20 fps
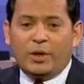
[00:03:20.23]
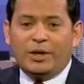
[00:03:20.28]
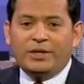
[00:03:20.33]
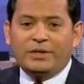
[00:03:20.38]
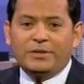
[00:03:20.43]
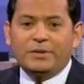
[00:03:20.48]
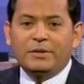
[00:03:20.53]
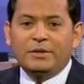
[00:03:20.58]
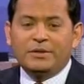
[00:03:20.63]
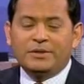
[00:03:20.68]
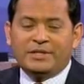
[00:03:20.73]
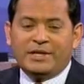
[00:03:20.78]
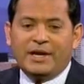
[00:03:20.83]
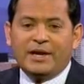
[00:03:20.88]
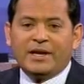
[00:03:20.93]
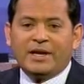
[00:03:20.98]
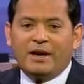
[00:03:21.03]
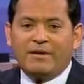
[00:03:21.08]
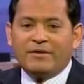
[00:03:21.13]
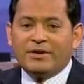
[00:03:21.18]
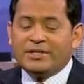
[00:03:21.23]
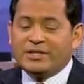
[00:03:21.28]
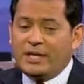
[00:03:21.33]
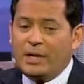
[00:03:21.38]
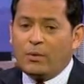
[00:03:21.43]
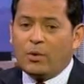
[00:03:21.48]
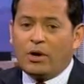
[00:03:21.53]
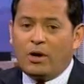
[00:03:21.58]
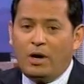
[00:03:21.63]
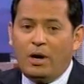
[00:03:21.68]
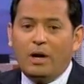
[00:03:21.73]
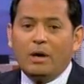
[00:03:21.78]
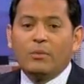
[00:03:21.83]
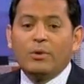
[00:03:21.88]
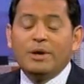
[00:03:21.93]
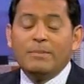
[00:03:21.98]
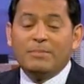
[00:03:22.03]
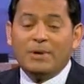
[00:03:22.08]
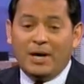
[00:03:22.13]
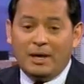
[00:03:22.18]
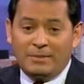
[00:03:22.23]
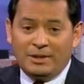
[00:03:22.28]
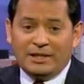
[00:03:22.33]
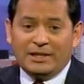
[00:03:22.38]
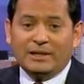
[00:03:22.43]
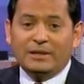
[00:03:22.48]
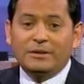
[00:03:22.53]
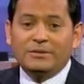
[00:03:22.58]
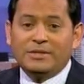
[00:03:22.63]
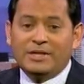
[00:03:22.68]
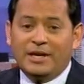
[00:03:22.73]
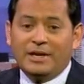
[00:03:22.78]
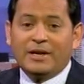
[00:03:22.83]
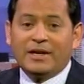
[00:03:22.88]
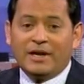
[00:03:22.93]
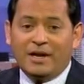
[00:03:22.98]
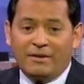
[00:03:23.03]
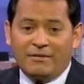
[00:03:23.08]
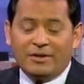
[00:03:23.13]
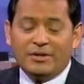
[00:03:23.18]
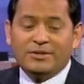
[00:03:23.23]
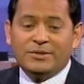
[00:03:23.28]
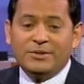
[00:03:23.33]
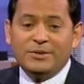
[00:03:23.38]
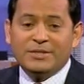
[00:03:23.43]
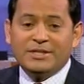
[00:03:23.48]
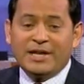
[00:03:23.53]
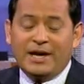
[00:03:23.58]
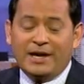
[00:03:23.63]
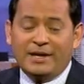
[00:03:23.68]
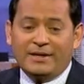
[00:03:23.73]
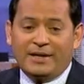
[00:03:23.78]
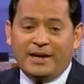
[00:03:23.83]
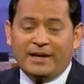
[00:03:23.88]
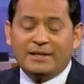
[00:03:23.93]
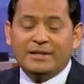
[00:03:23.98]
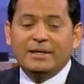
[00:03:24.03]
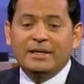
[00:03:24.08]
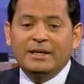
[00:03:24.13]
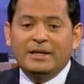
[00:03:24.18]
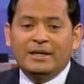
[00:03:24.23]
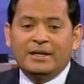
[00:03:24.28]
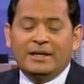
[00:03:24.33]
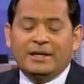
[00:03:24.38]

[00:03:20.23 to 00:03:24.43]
22 lieutenant governors, they were all Republican lieutenant governors who signed that.